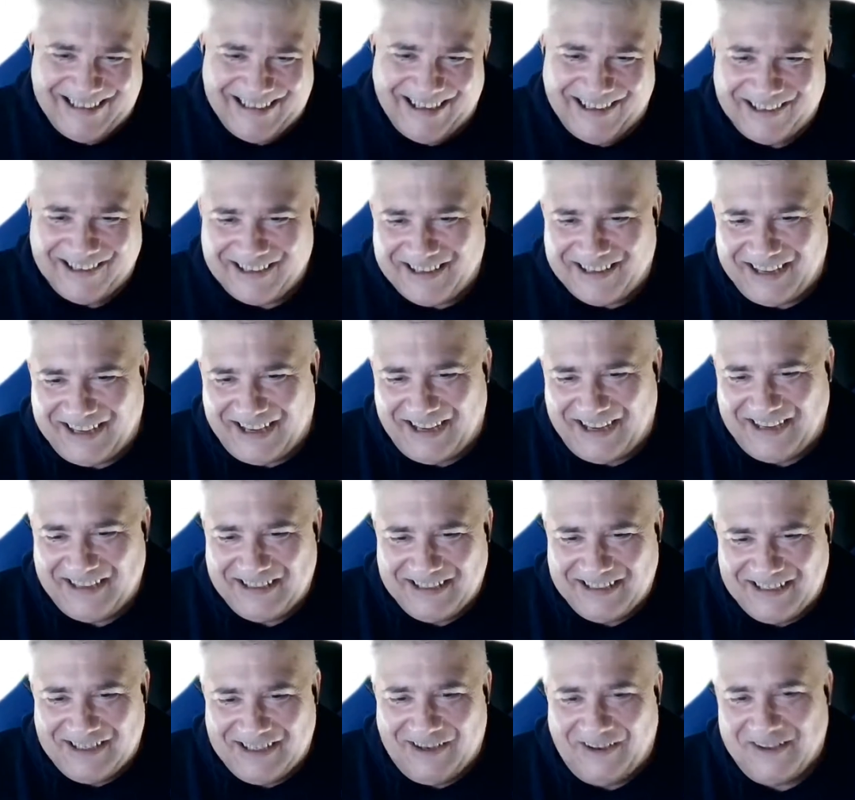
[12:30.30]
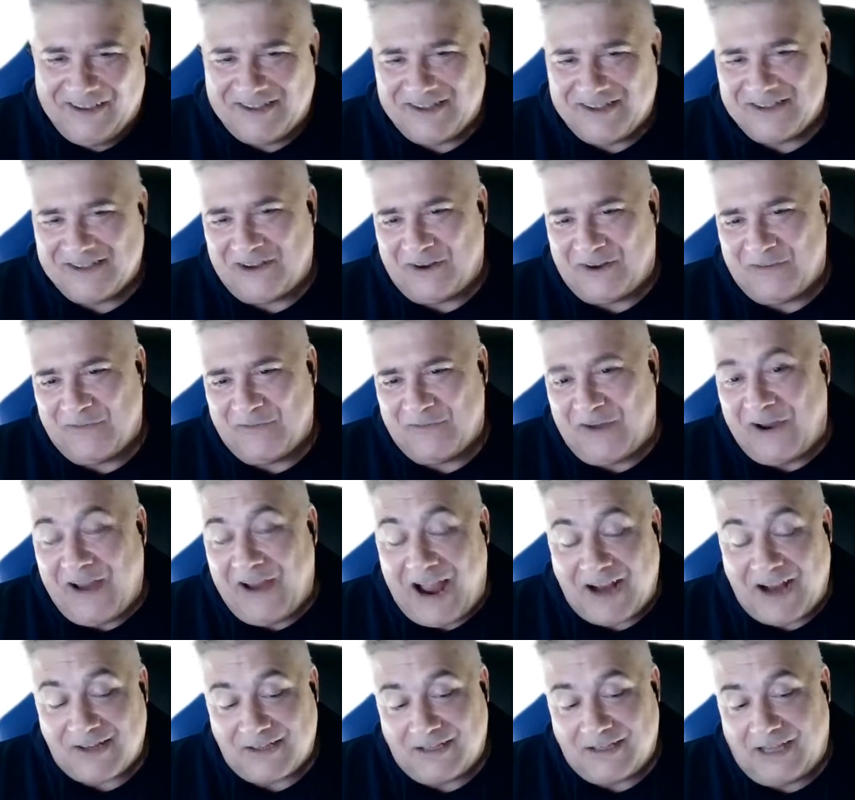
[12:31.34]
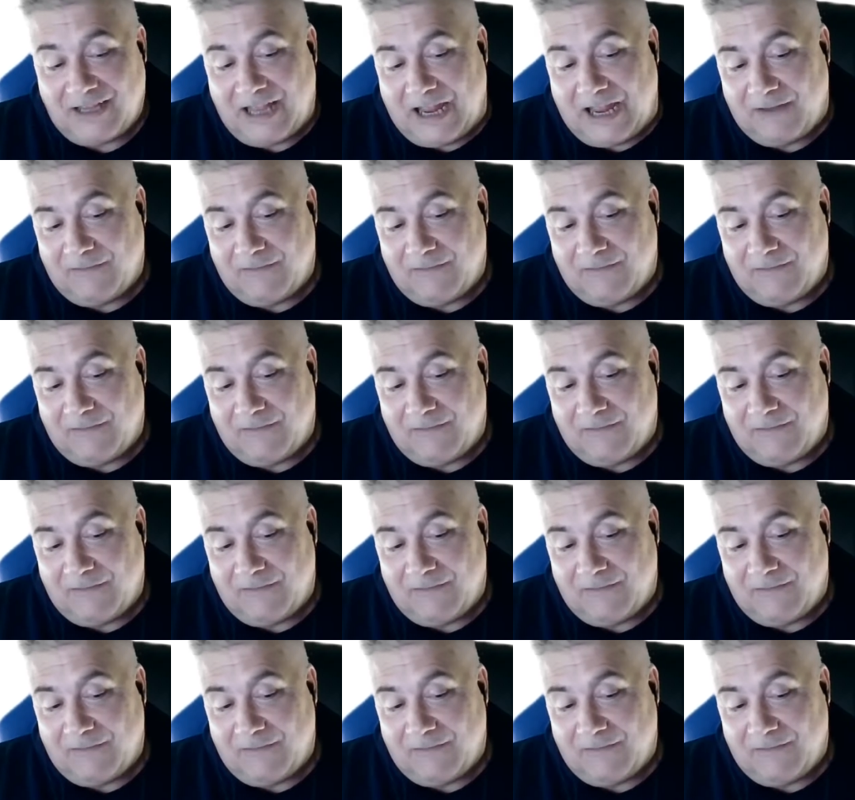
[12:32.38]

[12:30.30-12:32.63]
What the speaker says: Okay. This is actually,